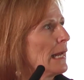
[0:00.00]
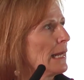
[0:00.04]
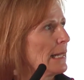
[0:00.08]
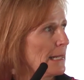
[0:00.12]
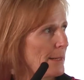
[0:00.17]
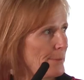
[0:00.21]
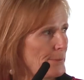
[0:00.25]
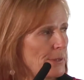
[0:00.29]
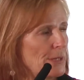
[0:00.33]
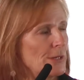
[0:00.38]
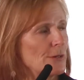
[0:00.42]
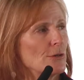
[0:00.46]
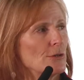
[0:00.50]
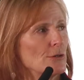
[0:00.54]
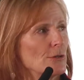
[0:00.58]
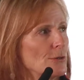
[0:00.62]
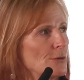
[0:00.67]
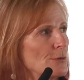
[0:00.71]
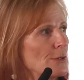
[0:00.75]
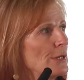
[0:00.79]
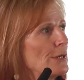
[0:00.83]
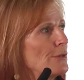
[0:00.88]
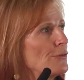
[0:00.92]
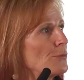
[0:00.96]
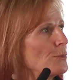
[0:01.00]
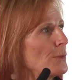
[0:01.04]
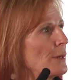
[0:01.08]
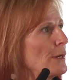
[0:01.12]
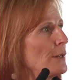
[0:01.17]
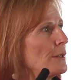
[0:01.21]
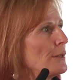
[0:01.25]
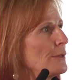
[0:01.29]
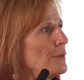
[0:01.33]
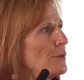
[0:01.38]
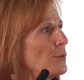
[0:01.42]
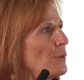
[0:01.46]
and up in Kelowna as
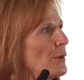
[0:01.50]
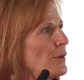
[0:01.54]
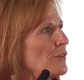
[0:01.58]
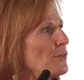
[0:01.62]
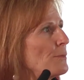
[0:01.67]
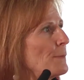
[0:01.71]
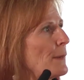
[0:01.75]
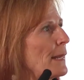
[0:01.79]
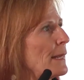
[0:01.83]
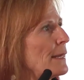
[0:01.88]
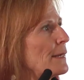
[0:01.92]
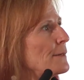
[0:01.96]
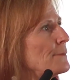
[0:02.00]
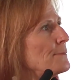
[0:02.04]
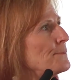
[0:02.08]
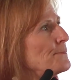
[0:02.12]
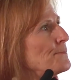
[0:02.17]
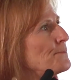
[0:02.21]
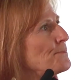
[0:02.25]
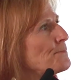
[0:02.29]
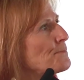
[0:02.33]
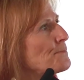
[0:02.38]
well, in the West Bank.